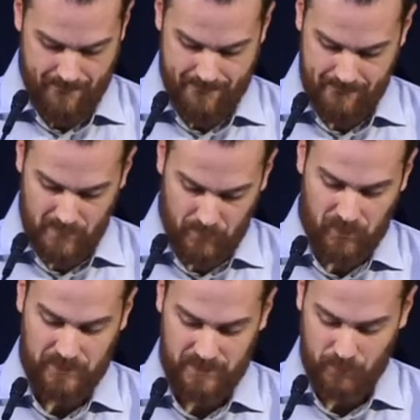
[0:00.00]
And
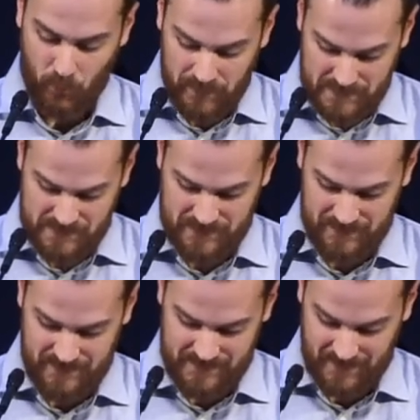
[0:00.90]
Paul here points
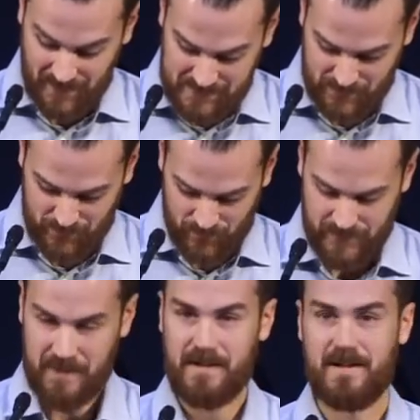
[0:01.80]
to, to God's
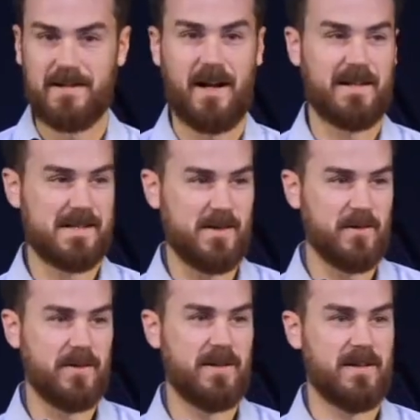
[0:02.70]
authority, not his
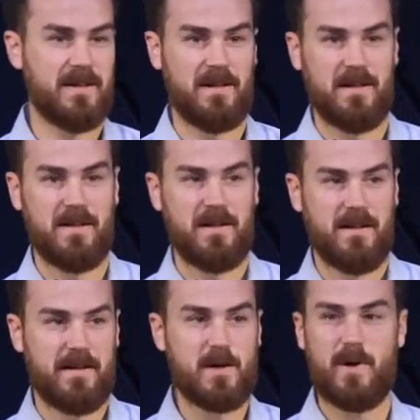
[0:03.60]
own.
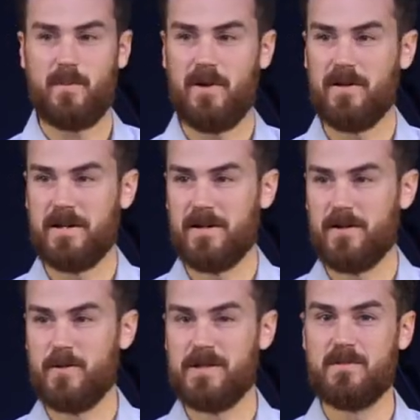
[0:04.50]
Think about Paul here,
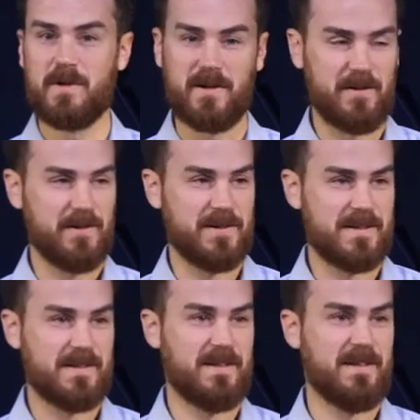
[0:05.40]
who did
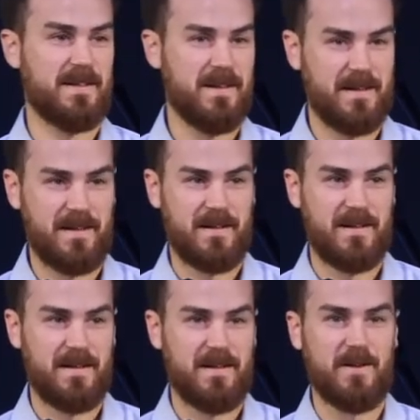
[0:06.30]
miracles,
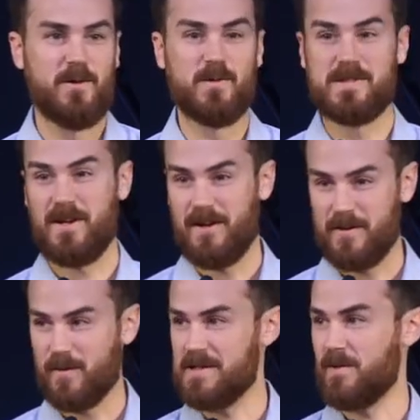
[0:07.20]
who saw
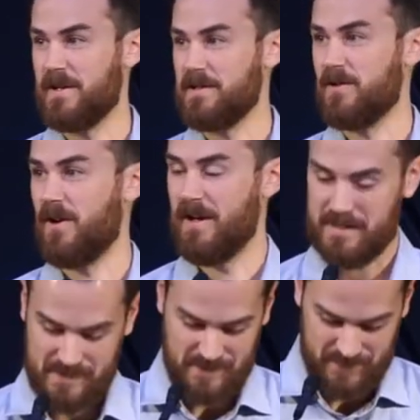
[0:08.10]
the resurrected
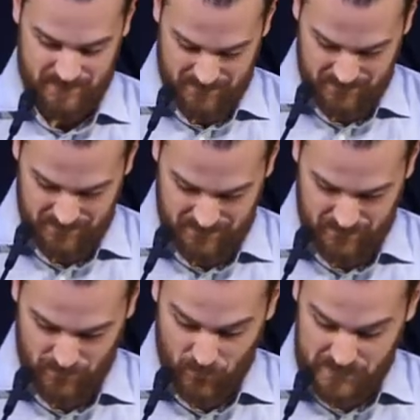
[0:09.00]
Christ,
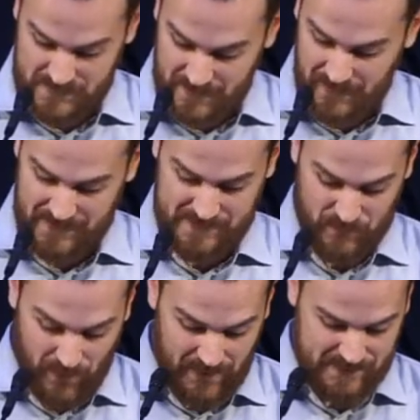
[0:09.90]
who was sent as an
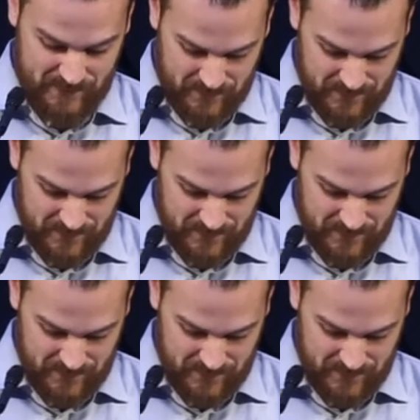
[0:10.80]
apostle.